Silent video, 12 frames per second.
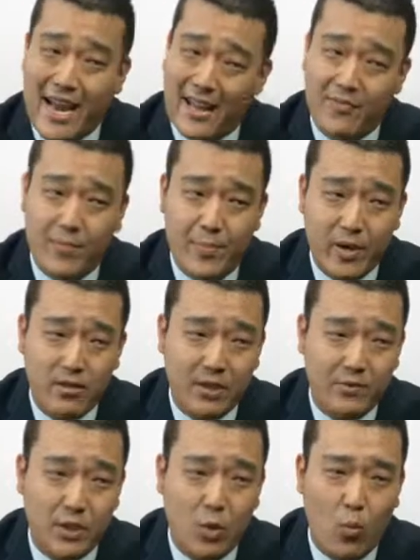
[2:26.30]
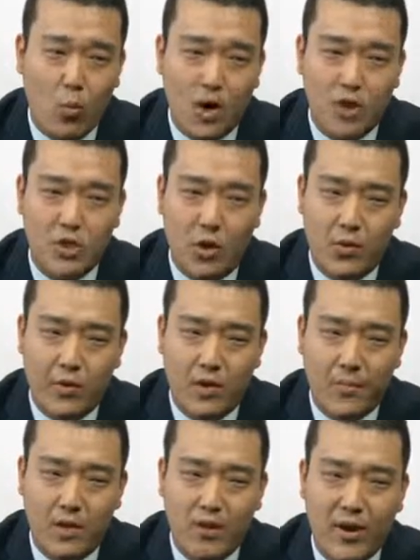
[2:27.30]
I have a bigger level to watch all the way
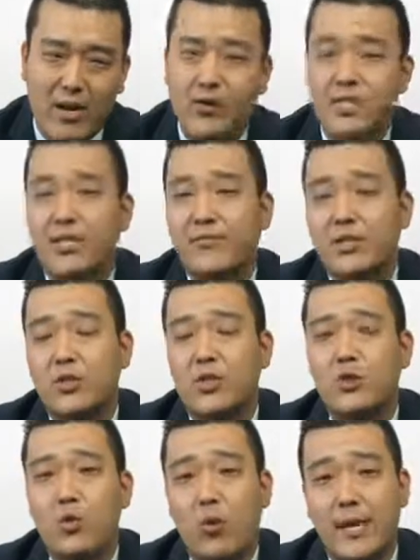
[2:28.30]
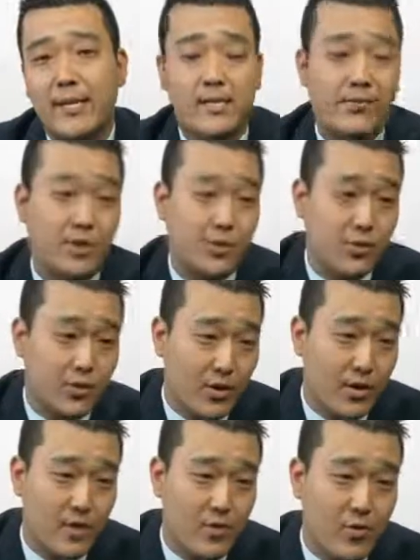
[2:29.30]
up here right around 72.20,
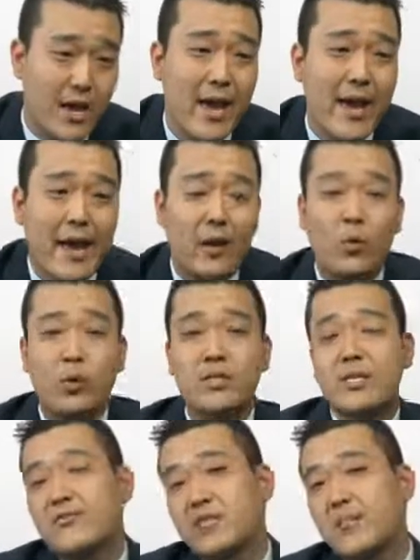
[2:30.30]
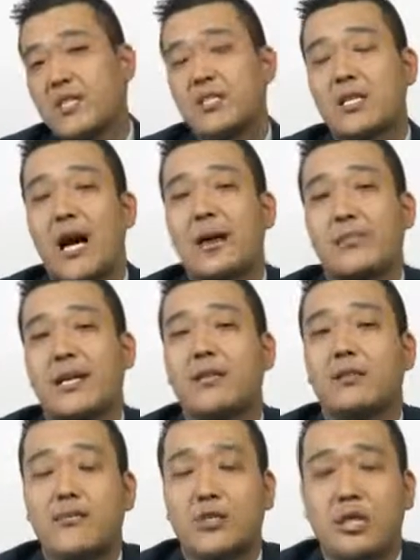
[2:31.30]
72.30 zone, and we'll see if some of these topside
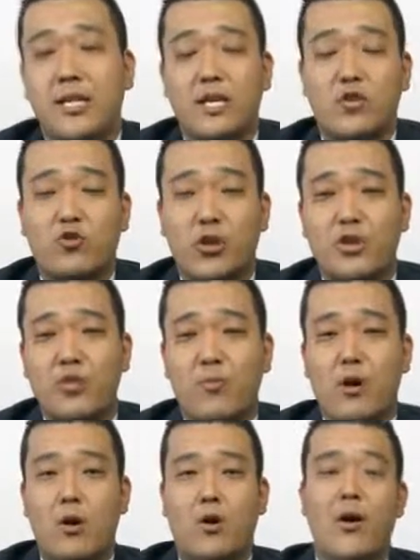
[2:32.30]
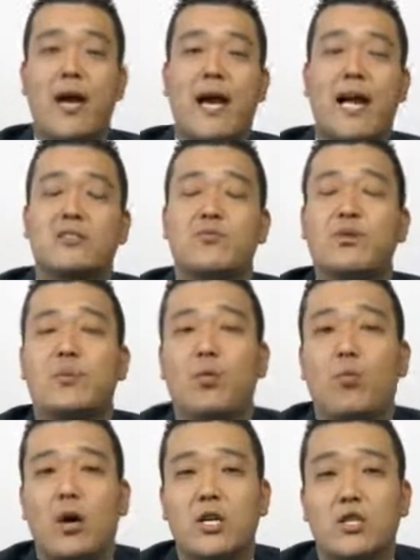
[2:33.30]
levels could get triggered tomorrow, as we'll be
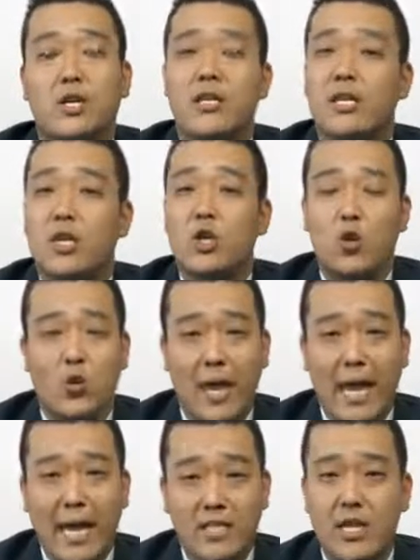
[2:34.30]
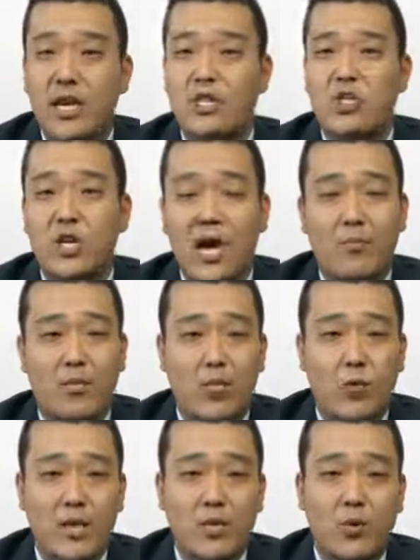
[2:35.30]
watching the UK's job
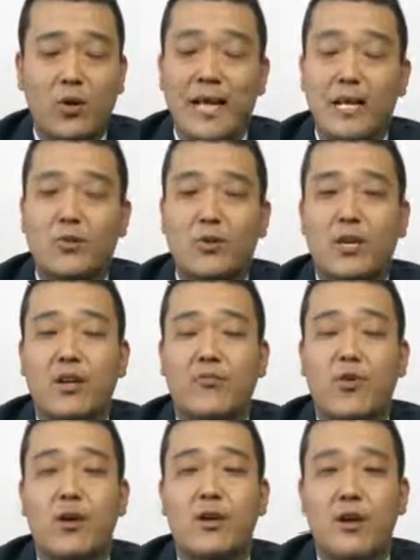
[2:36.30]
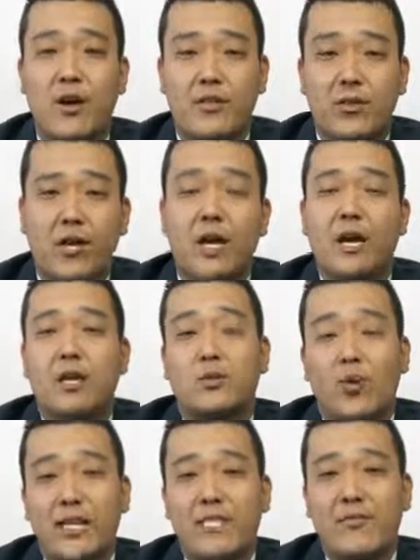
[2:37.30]
report, as well as we're looking for another
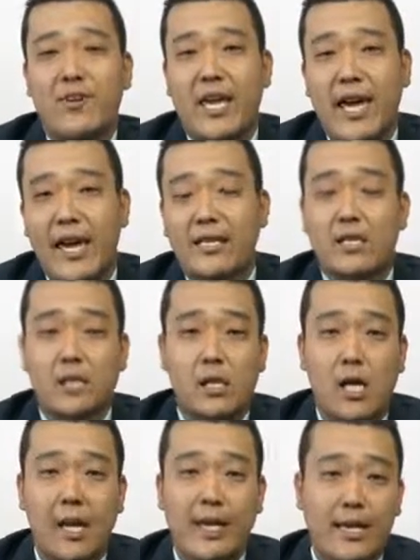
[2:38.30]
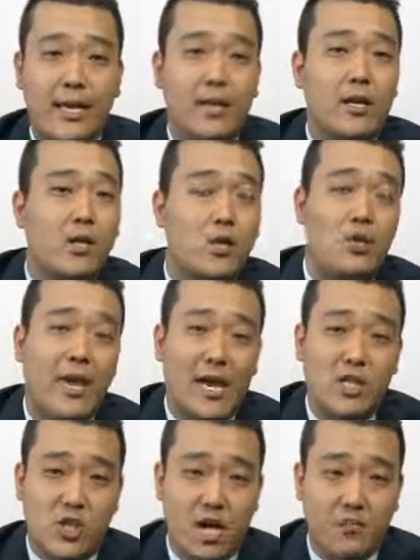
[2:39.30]
27k decline in UK
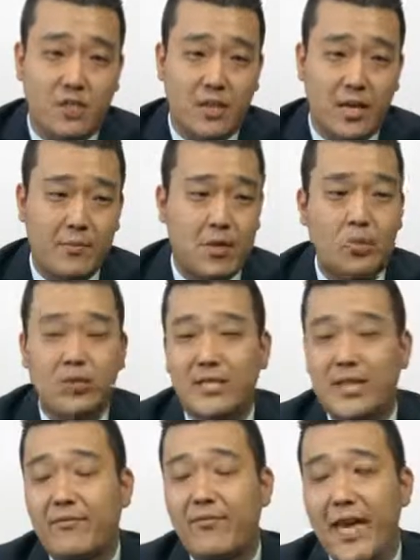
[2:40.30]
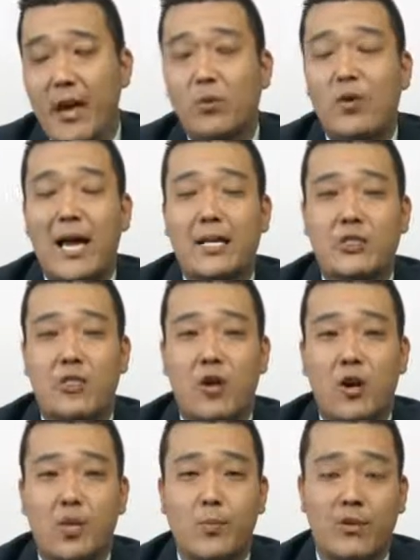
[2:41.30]
jobless claims. So we'll see if that will add to the
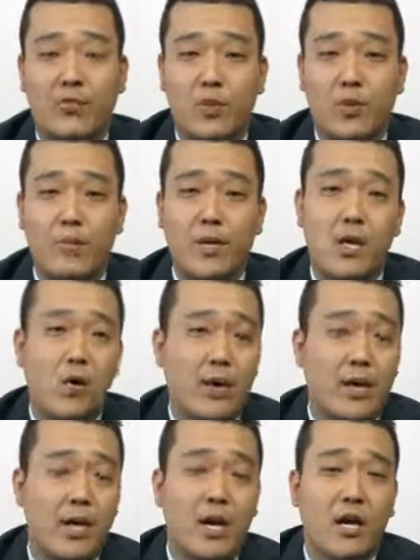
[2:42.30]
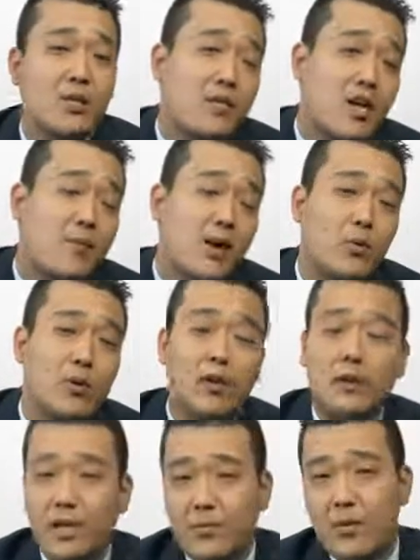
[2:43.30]
argument for the BOE to come out with
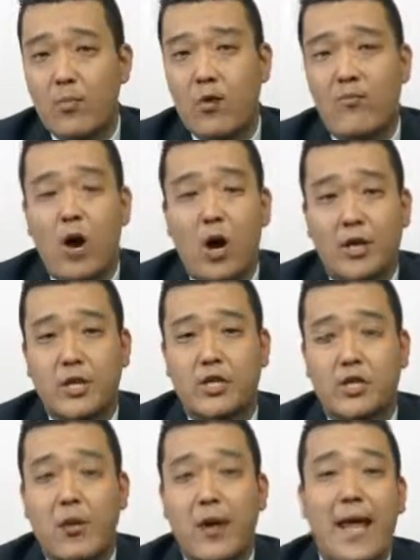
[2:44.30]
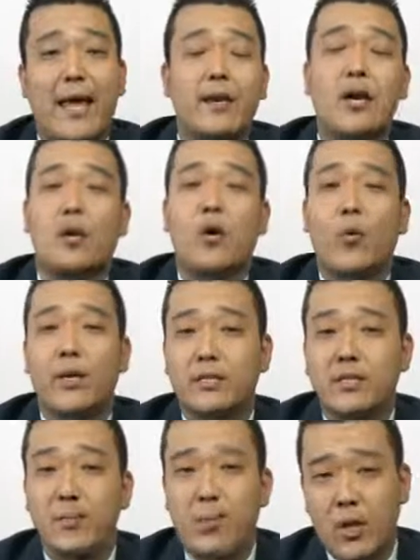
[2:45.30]
a little bit more of a hawkish tone. And going
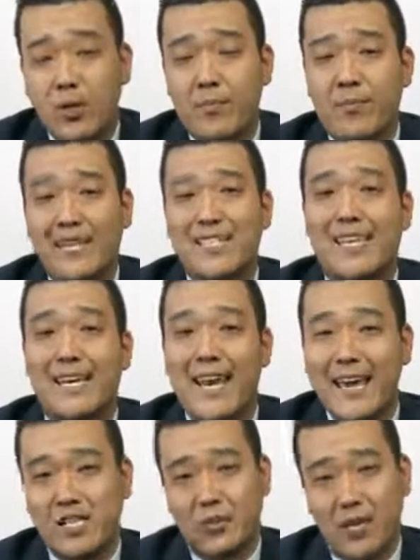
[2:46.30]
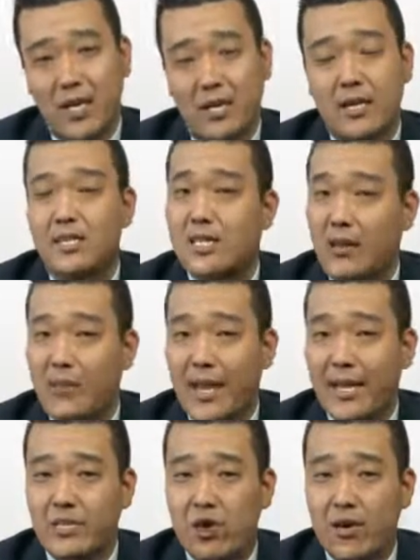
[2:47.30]
into the BOE minutes next week, same
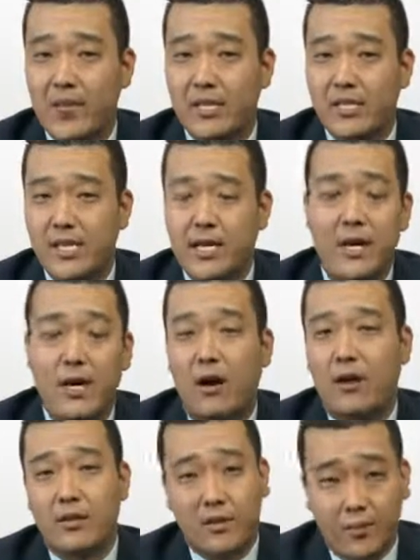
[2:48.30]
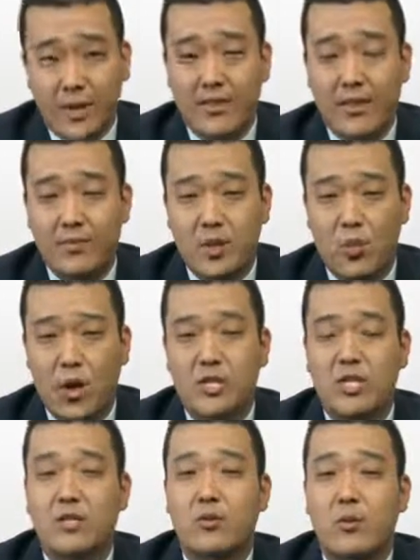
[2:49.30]
day as the RBNZ, the big theme to
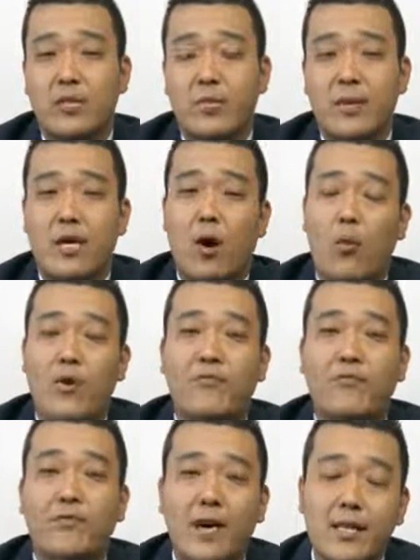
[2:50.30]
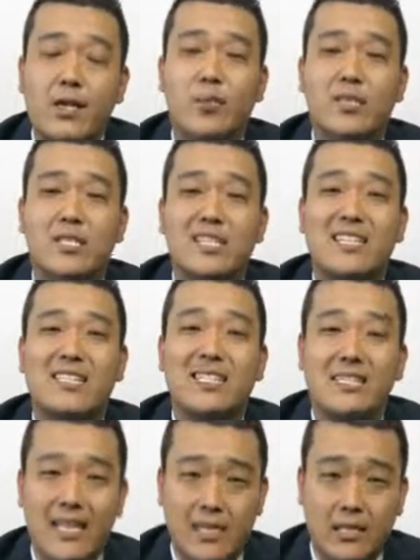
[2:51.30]
watch is going to be, are we finally going to see a
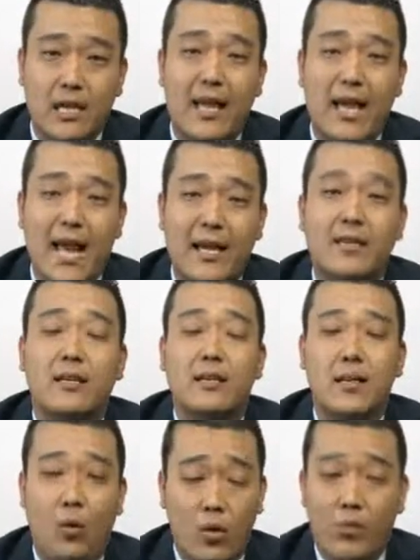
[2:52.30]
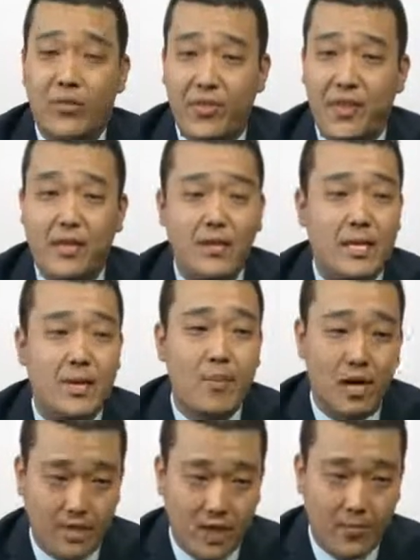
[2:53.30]
descent at or within the
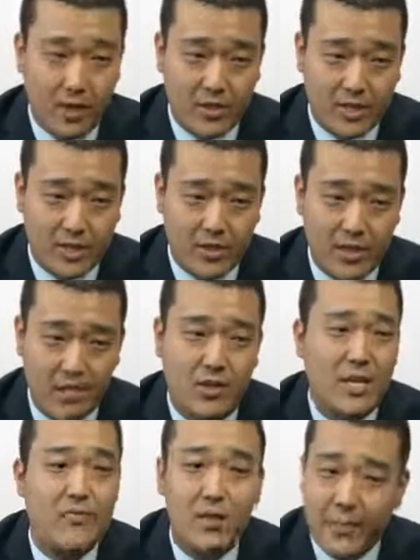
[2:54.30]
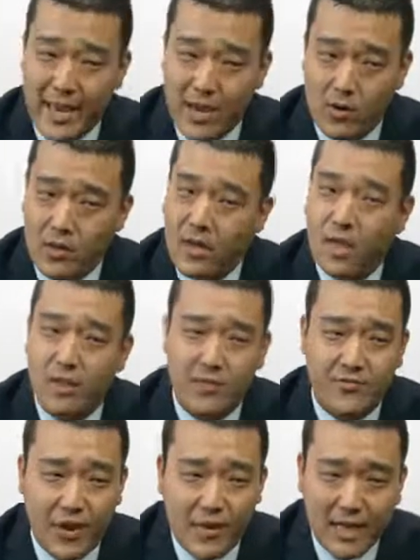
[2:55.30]
Monetary Policy Committee? So even the pound
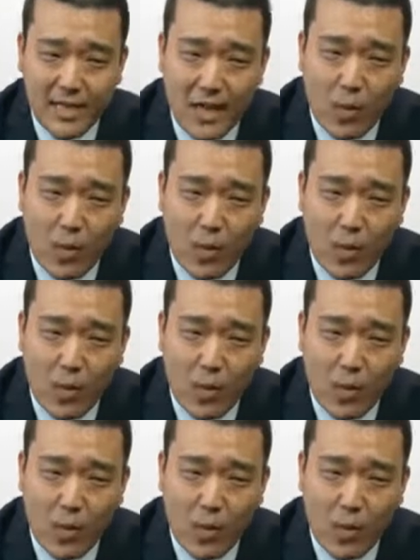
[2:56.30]
looks very nice.